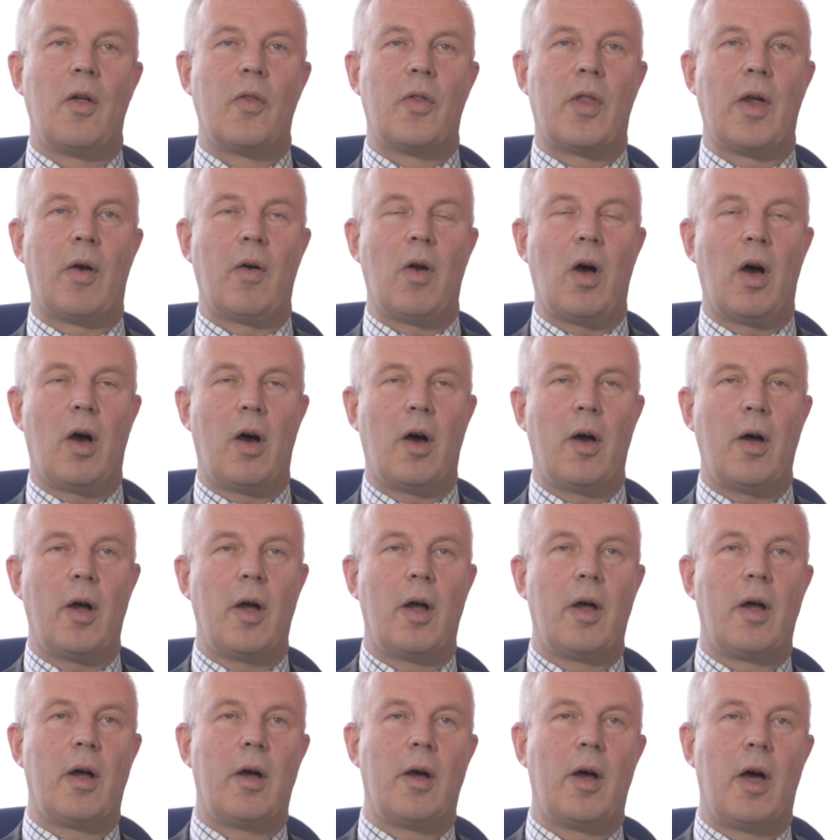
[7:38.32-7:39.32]
There are
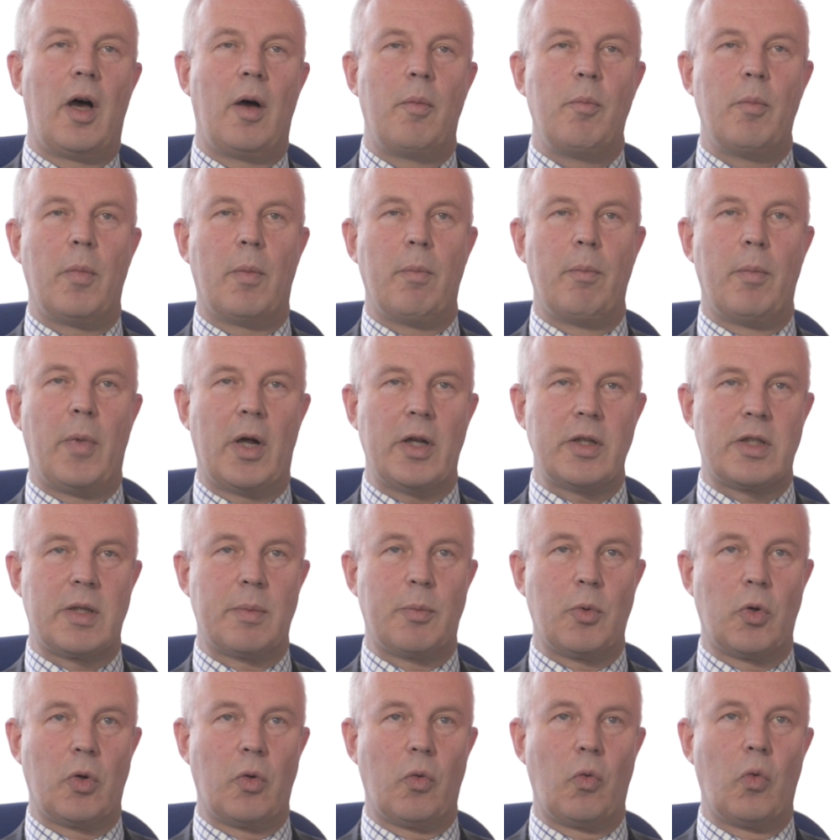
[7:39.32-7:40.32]

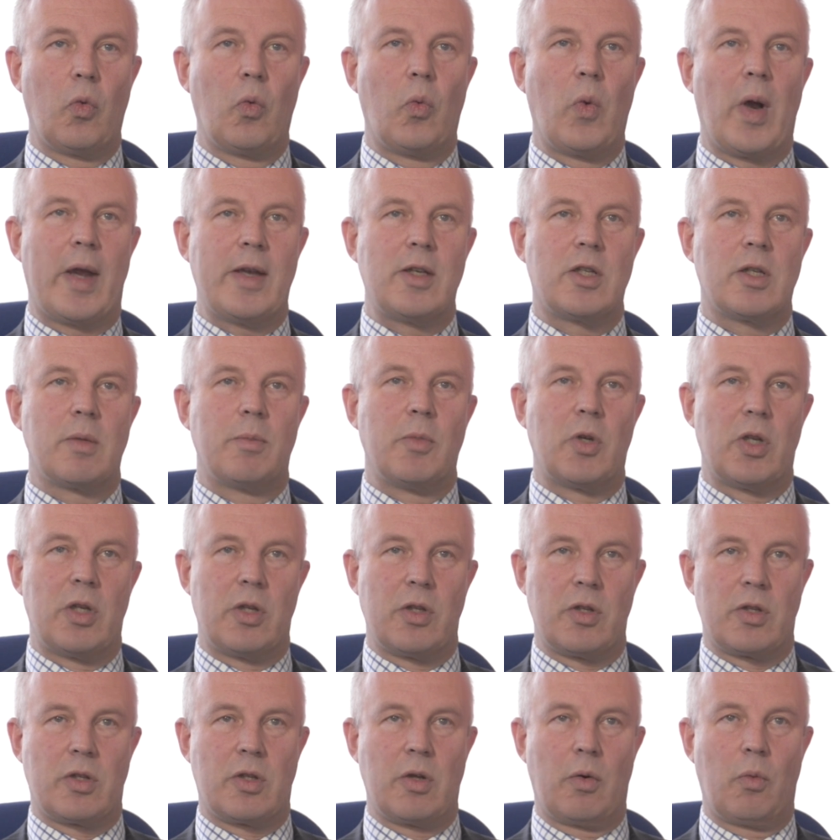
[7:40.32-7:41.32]
multiple
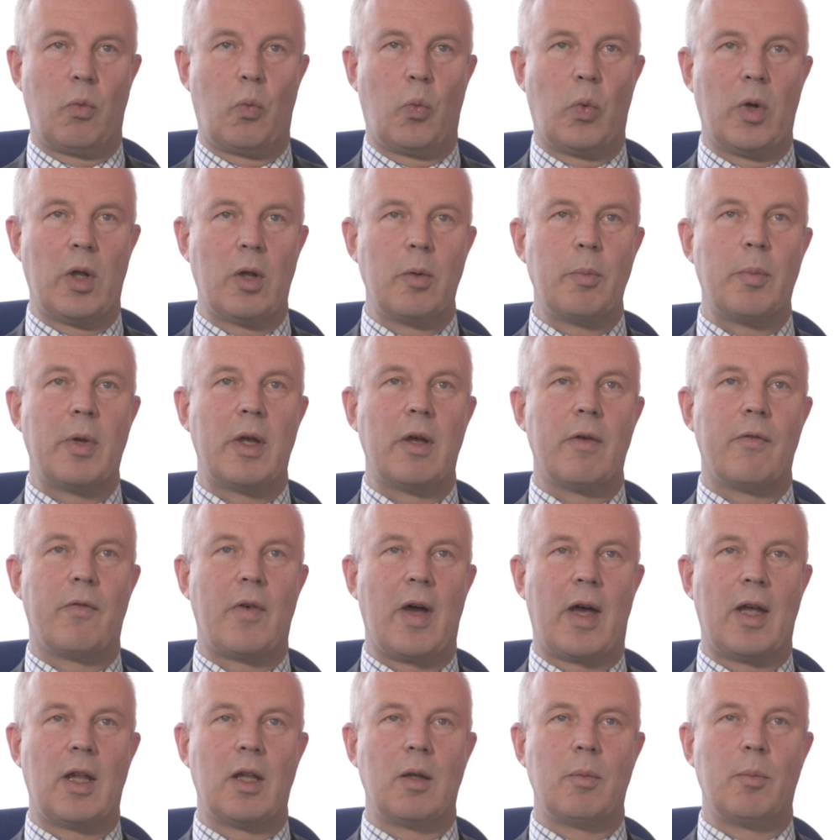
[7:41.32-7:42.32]
regimens that will be
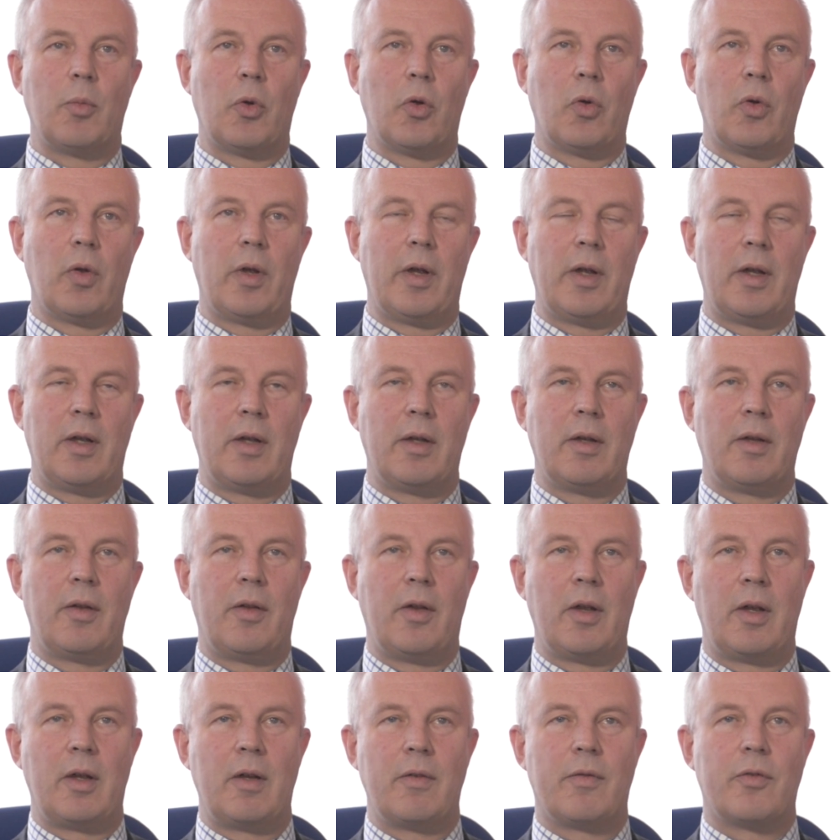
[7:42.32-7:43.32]
available in
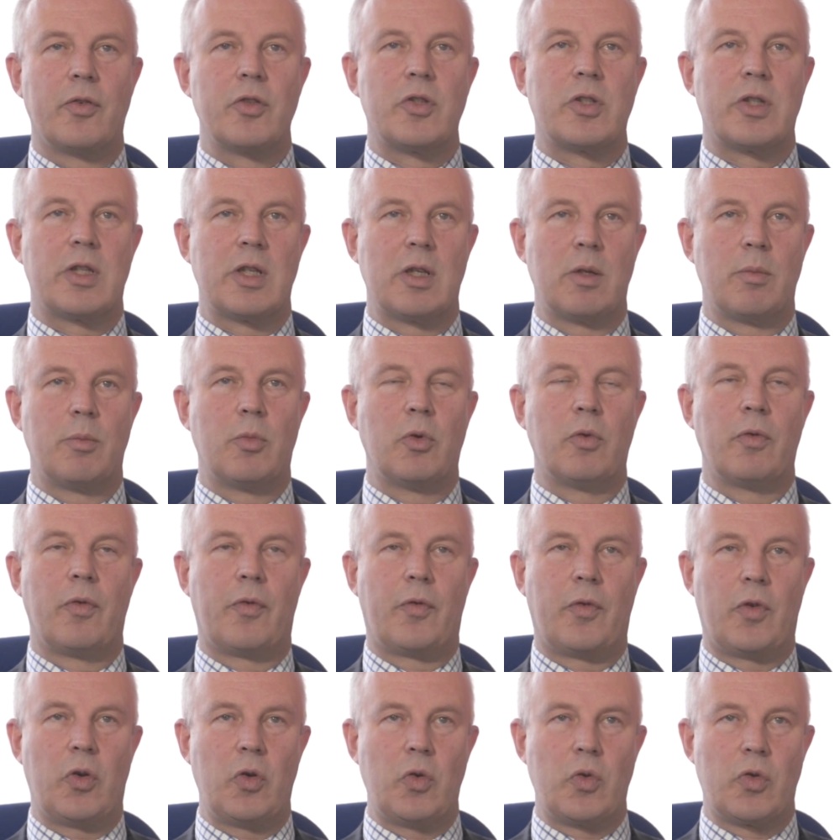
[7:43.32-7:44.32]
the foreseeable
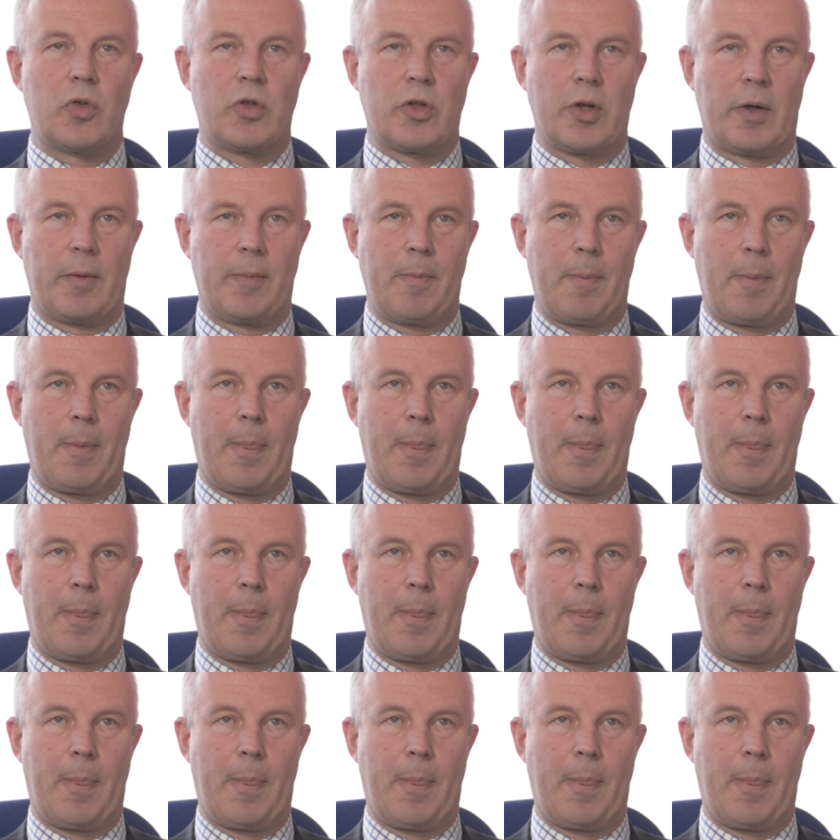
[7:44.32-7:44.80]
future.